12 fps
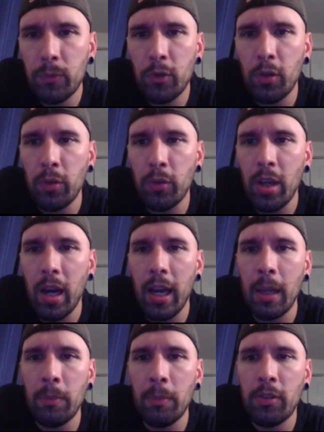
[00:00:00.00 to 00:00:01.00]
So
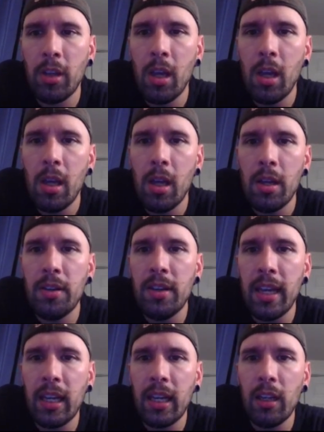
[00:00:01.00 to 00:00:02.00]
times
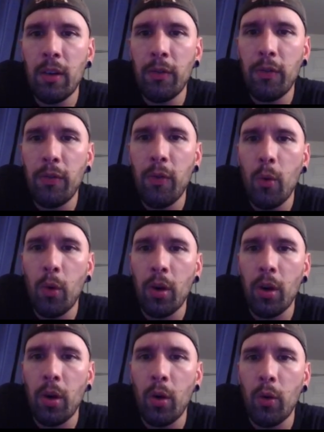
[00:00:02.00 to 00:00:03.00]
negative
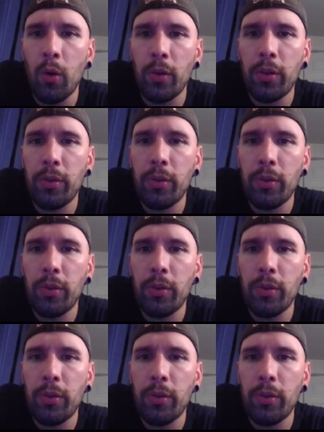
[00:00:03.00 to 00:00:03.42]
4 over